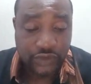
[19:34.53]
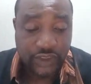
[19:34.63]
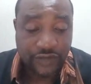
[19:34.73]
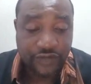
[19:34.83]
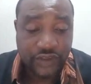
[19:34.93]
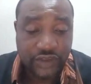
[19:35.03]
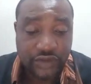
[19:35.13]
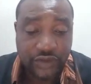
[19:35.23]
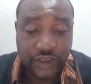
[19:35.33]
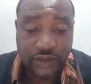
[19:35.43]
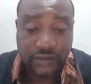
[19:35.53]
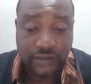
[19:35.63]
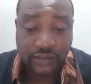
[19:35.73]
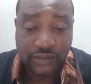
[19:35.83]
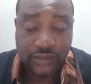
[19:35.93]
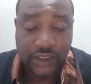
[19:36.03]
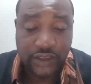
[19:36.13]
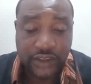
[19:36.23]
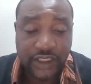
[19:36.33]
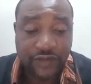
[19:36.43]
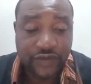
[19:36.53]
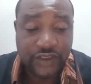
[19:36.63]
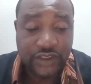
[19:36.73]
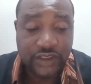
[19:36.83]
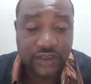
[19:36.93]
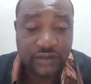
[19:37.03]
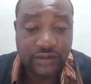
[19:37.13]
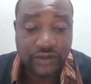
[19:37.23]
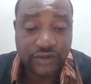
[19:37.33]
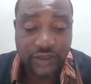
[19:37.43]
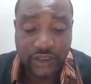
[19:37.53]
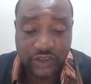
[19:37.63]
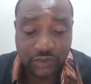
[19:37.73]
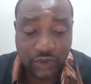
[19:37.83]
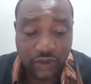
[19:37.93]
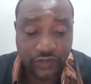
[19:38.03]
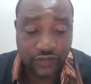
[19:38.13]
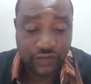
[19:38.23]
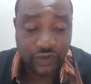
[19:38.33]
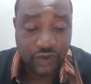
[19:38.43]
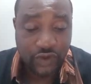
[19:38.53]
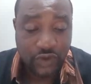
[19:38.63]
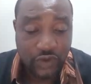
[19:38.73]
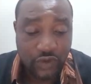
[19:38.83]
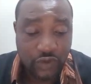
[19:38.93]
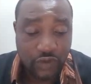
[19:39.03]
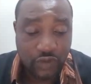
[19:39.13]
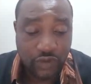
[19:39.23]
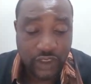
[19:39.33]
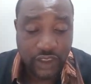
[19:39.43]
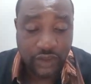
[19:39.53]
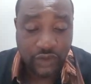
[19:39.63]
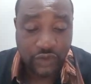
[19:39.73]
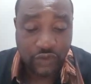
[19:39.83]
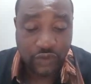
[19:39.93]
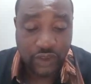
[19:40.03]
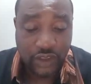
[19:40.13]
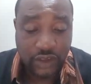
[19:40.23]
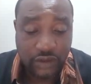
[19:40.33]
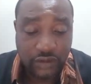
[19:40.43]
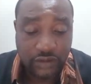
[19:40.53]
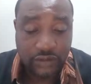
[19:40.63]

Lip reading: graphics screen. Now the graphics screen is more of where you will